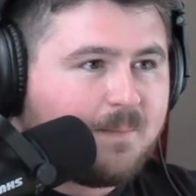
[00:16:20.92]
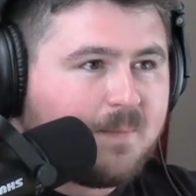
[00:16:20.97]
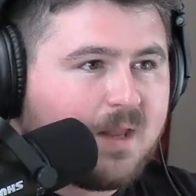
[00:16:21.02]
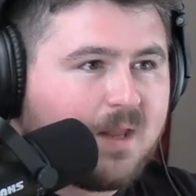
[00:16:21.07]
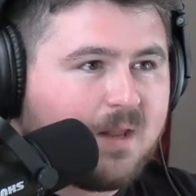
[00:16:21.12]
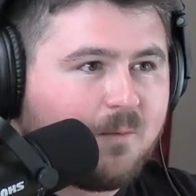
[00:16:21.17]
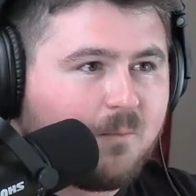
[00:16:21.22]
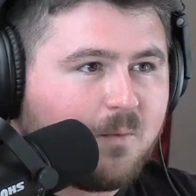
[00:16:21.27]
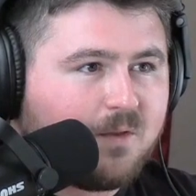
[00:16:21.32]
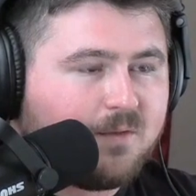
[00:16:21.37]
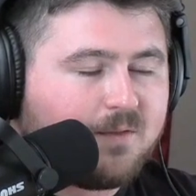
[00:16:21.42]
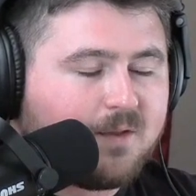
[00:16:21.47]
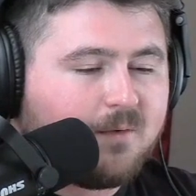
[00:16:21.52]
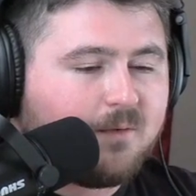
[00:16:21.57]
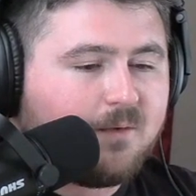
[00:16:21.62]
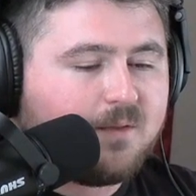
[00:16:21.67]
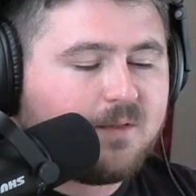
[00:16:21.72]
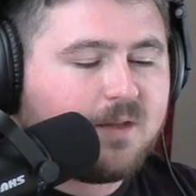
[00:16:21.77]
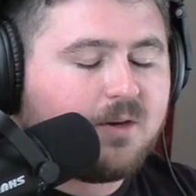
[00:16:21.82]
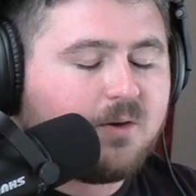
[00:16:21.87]
And with
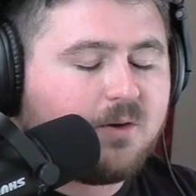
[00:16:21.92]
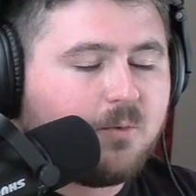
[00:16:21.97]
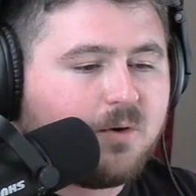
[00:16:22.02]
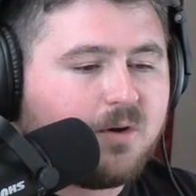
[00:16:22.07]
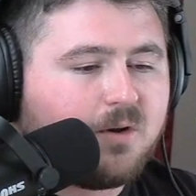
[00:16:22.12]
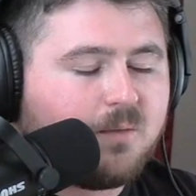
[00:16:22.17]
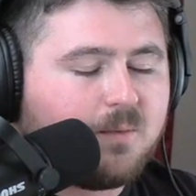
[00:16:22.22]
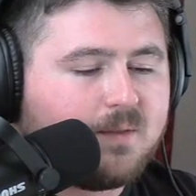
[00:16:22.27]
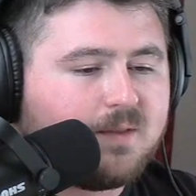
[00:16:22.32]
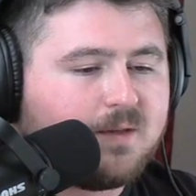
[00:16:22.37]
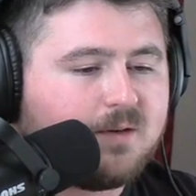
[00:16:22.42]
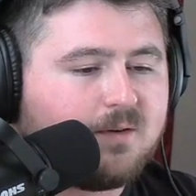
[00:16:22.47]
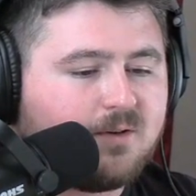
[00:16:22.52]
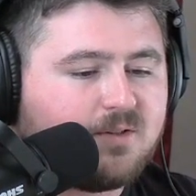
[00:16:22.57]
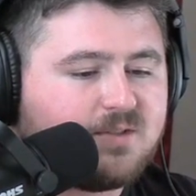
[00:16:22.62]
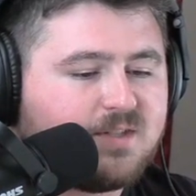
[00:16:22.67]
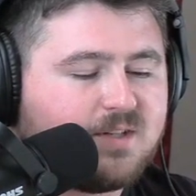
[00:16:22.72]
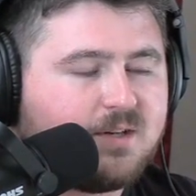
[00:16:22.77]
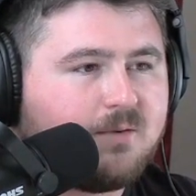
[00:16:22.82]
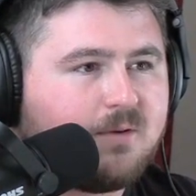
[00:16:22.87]
everything going on within our
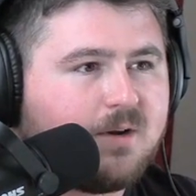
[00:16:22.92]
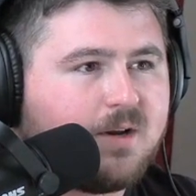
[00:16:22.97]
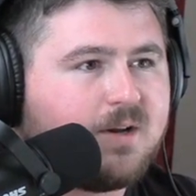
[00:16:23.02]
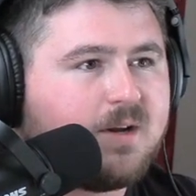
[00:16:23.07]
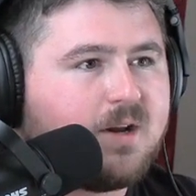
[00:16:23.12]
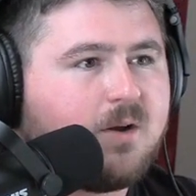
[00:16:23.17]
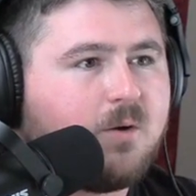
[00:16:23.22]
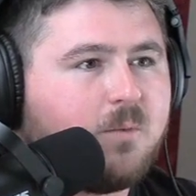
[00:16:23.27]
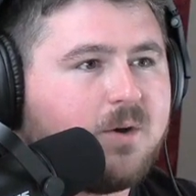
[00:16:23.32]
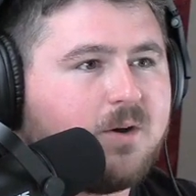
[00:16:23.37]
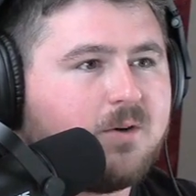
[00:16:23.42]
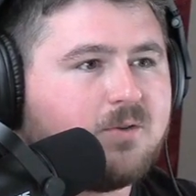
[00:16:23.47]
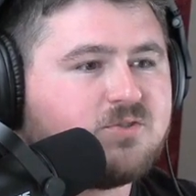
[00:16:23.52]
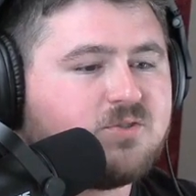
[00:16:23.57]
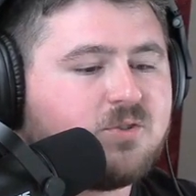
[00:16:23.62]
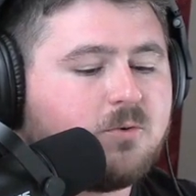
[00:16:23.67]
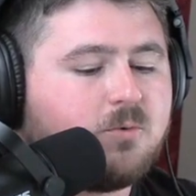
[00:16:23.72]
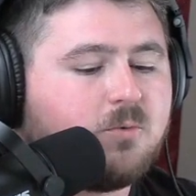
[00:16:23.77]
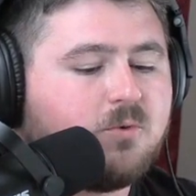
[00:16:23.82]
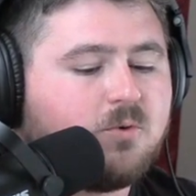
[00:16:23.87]
city right now, we are
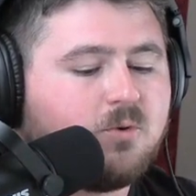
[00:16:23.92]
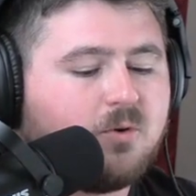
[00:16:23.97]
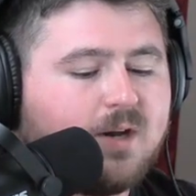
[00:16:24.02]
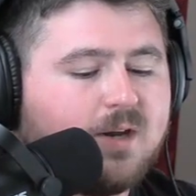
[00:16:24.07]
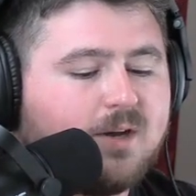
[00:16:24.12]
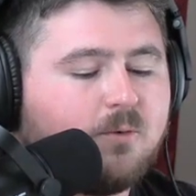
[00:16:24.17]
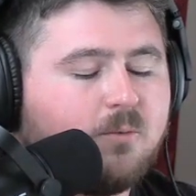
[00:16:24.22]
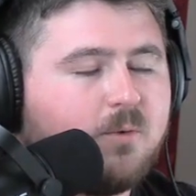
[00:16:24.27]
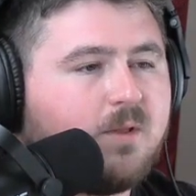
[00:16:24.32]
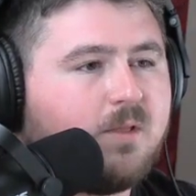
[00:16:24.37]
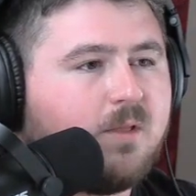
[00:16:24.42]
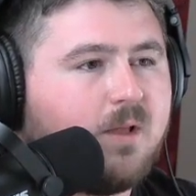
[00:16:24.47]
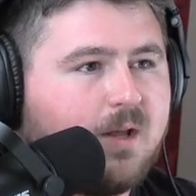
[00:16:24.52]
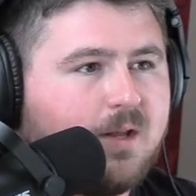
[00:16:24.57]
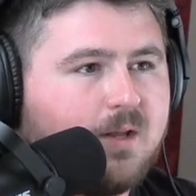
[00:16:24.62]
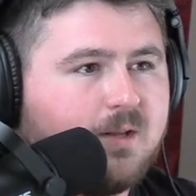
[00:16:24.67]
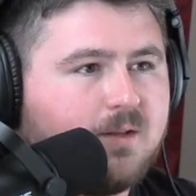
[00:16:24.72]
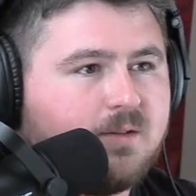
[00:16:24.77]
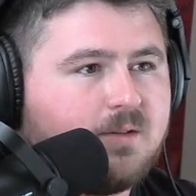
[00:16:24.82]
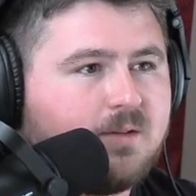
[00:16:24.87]
so grant
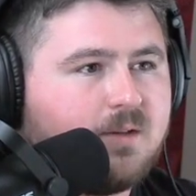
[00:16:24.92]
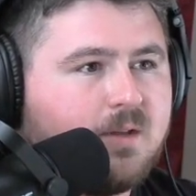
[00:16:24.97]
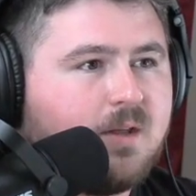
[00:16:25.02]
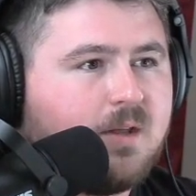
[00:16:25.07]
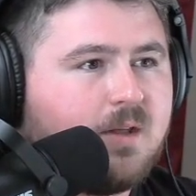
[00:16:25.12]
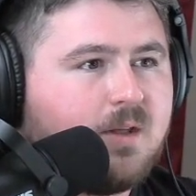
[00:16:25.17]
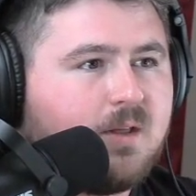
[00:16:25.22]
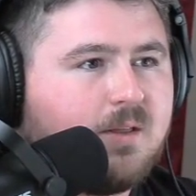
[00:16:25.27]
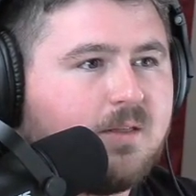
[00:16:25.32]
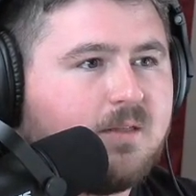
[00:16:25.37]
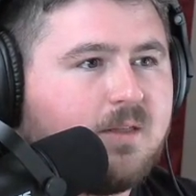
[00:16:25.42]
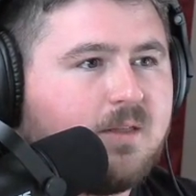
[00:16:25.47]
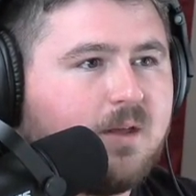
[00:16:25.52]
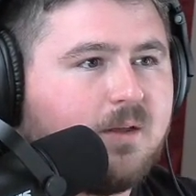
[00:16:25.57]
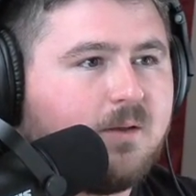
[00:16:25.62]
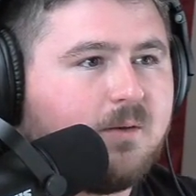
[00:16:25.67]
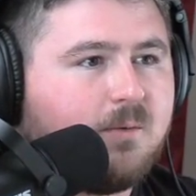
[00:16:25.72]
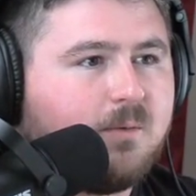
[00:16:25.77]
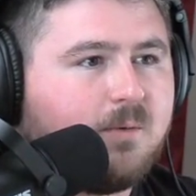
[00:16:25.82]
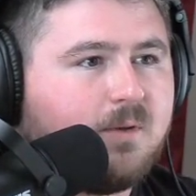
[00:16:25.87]
reliant
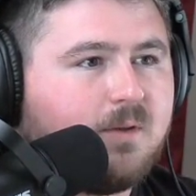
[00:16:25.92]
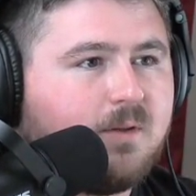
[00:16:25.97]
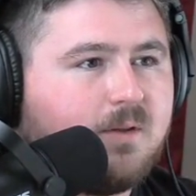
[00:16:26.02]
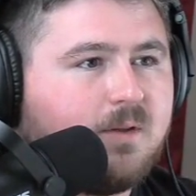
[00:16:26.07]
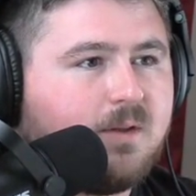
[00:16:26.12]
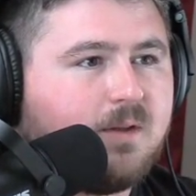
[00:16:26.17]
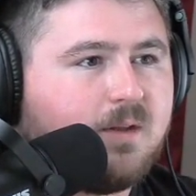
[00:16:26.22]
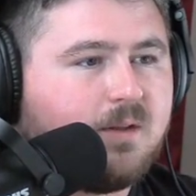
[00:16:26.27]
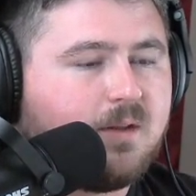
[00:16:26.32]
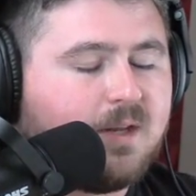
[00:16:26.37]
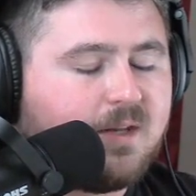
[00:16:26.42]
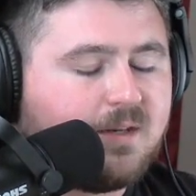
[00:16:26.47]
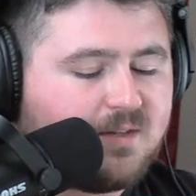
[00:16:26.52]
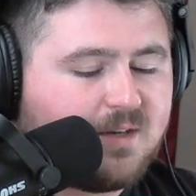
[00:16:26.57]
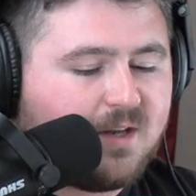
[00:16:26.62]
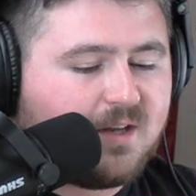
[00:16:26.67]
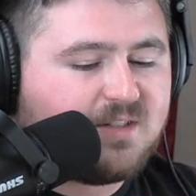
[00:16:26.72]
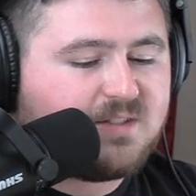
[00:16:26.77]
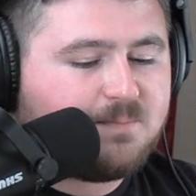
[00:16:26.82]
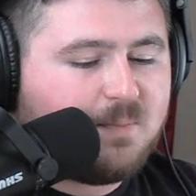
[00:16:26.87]
that it
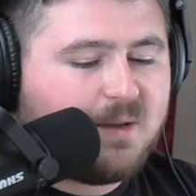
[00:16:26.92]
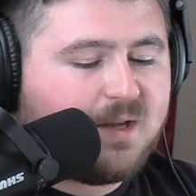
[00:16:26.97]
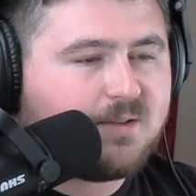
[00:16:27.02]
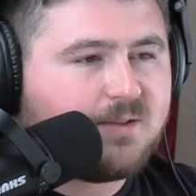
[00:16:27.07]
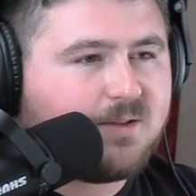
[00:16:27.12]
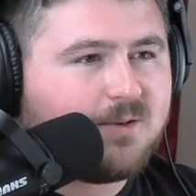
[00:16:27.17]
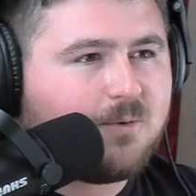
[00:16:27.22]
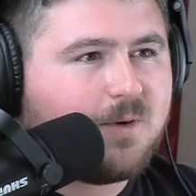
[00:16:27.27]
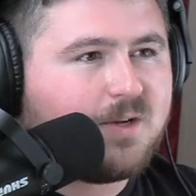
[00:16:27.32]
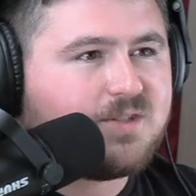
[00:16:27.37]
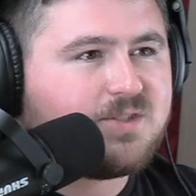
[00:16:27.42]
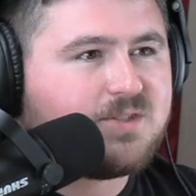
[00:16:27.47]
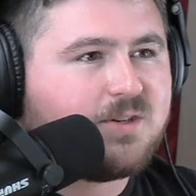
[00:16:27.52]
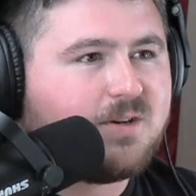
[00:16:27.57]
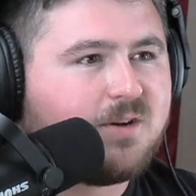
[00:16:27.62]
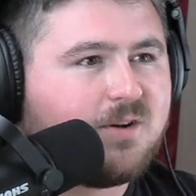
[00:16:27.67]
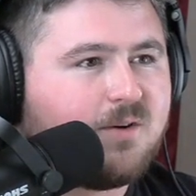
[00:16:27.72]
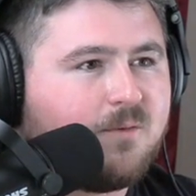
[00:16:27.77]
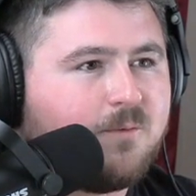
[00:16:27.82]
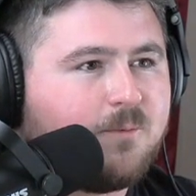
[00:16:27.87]
does beg the
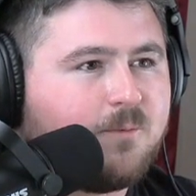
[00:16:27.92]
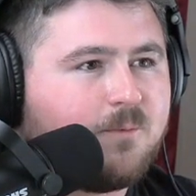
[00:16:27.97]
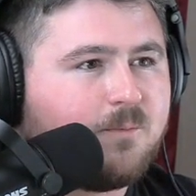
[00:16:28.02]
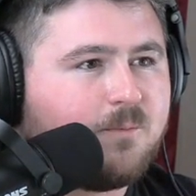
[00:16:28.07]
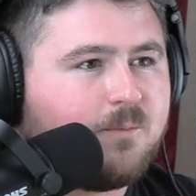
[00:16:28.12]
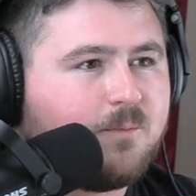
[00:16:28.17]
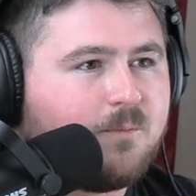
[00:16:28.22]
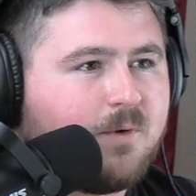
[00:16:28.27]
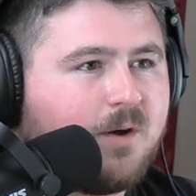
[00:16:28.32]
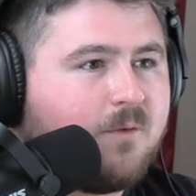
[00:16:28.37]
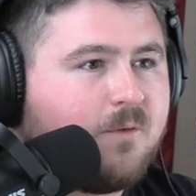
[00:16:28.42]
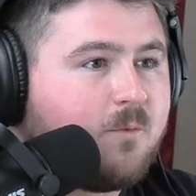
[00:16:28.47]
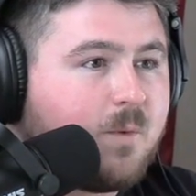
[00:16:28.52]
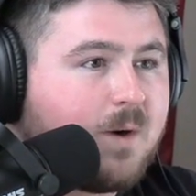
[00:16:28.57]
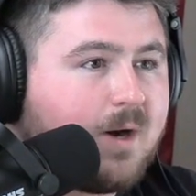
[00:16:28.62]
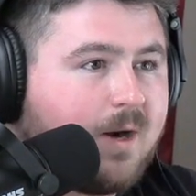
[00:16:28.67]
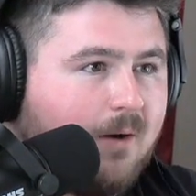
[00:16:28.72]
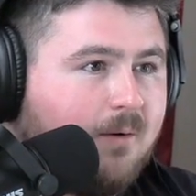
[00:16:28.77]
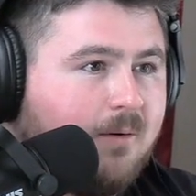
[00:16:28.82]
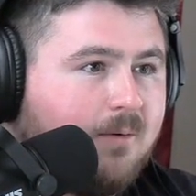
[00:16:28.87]
question of
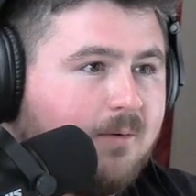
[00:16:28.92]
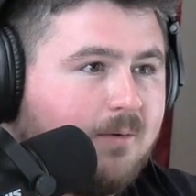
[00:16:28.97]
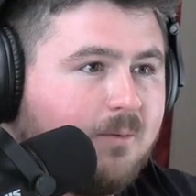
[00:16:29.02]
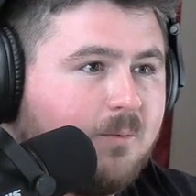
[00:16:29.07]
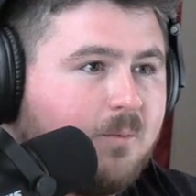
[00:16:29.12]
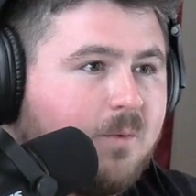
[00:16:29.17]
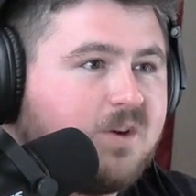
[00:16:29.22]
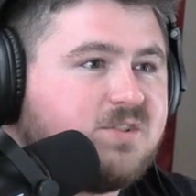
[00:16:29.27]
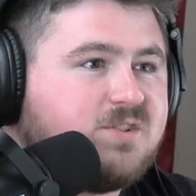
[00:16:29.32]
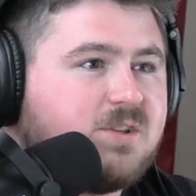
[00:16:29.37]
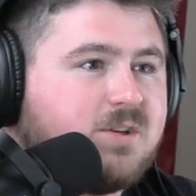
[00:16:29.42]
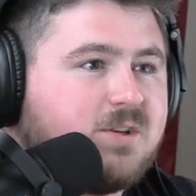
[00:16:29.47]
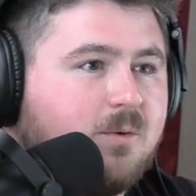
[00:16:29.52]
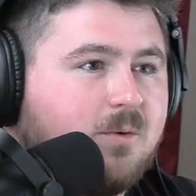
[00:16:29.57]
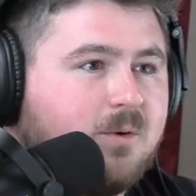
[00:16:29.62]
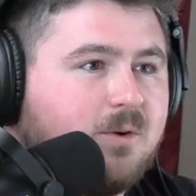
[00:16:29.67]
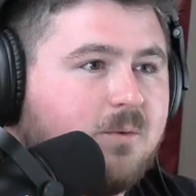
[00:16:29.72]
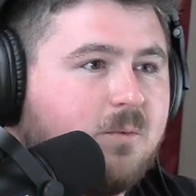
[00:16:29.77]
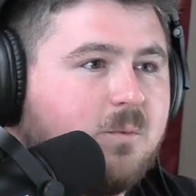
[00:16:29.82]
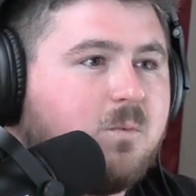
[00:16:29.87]
where's it
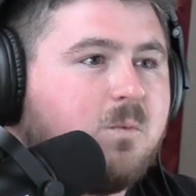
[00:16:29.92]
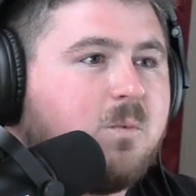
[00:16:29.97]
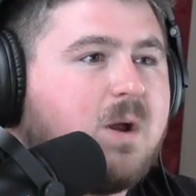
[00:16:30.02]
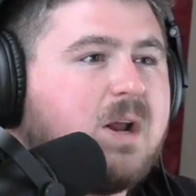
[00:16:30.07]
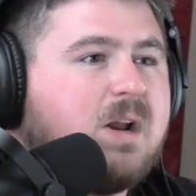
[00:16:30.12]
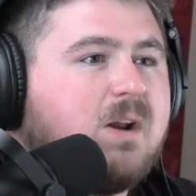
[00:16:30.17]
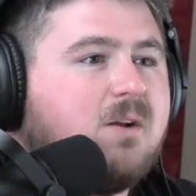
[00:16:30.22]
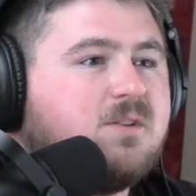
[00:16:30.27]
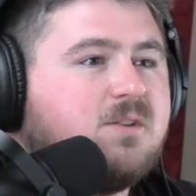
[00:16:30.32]
going? What's